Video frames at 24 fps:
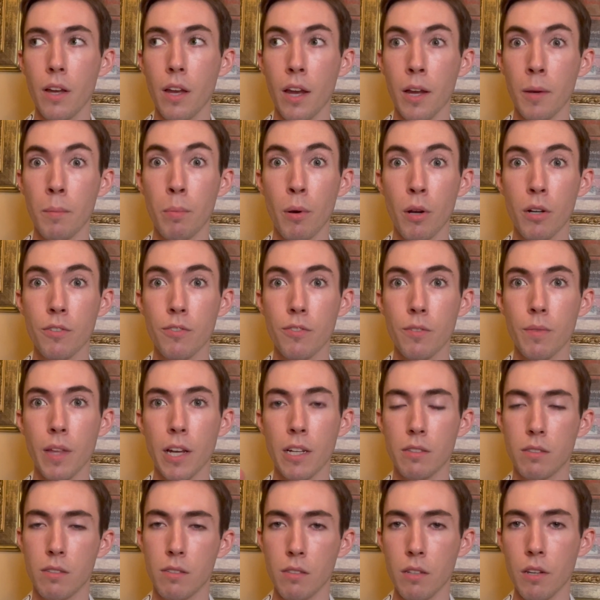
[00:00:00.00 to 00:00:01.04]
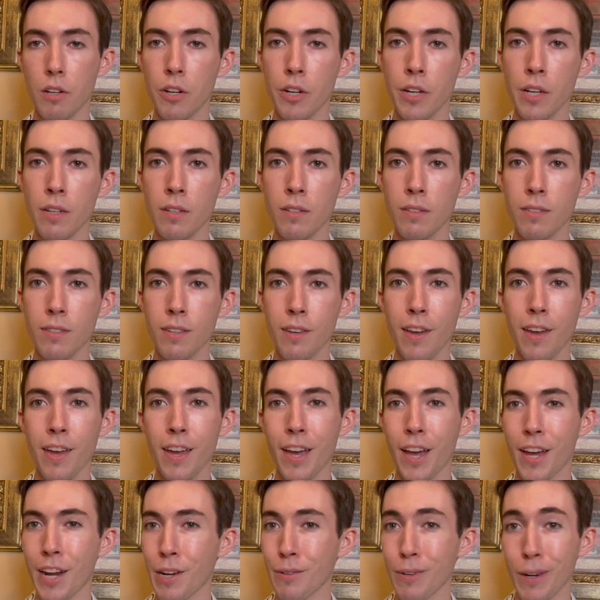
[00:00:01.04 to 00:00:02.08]
a book from that series,
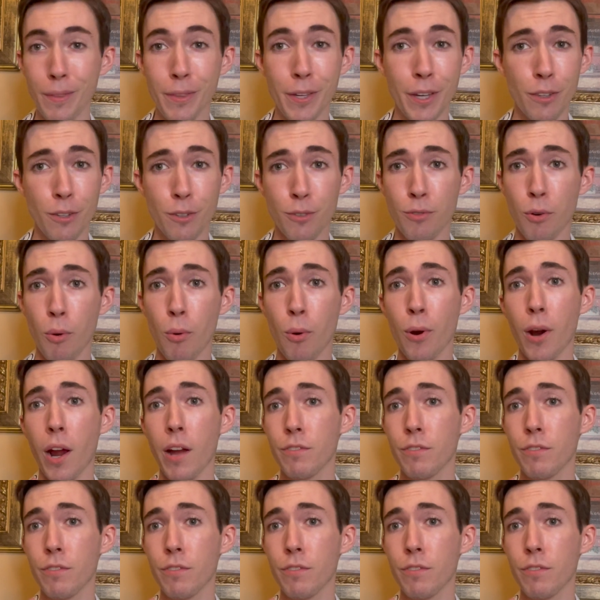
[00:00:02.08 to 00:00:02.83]
and I read the other 4.